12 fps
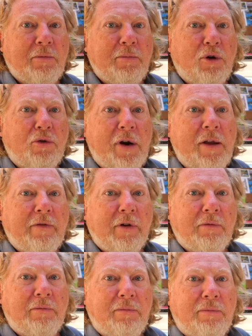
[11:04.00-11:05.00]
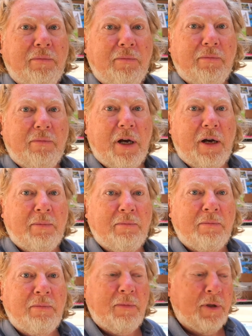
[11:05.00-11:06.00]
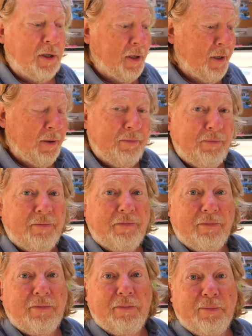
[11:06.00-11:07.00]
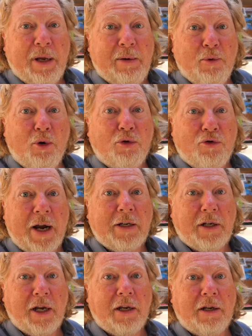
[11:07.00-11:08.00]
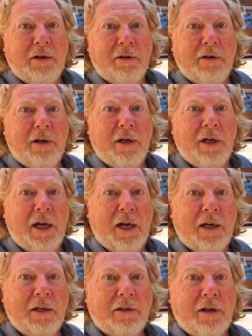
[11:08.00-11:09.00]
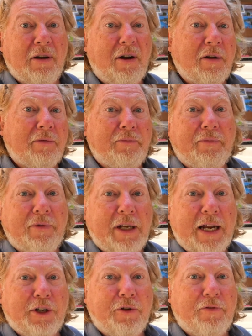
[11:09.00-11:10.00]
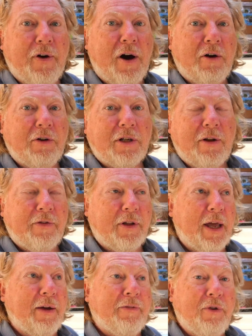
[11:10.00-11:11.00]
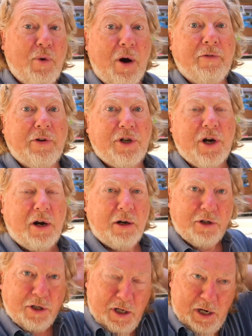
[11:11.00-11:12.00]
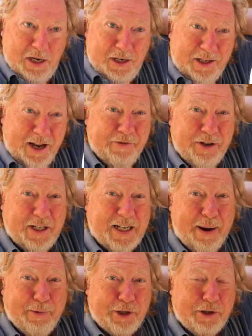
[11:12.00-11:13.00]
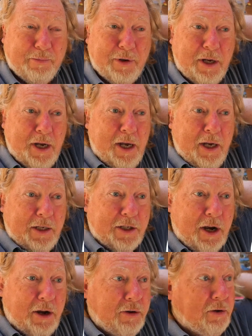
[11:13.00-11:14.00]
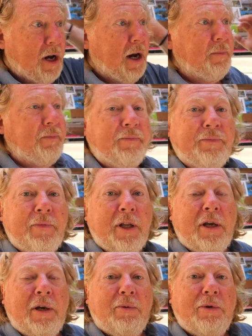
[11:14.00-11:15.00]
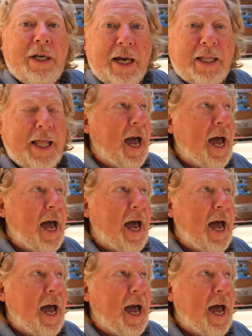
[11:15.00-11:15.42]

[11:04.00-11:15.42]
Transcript: them or even um, be more drastic uh, so like catching fire and stuff like that if you overcharge you definitely damage them so um, we've taken it